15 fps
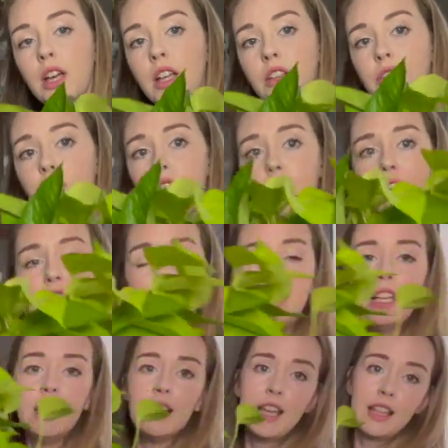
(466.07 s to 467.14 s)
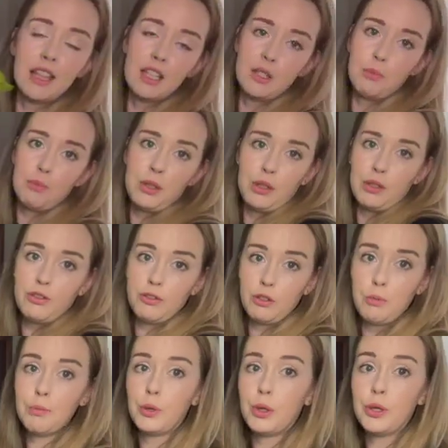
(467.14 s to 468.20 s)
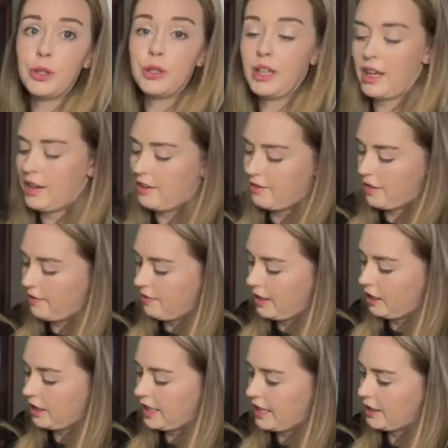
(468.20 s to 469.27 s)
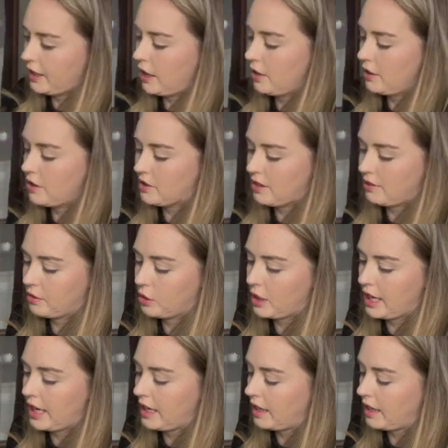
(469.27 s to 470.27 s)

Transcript: So you kind of get like this beautiful bowl of varying colors of green,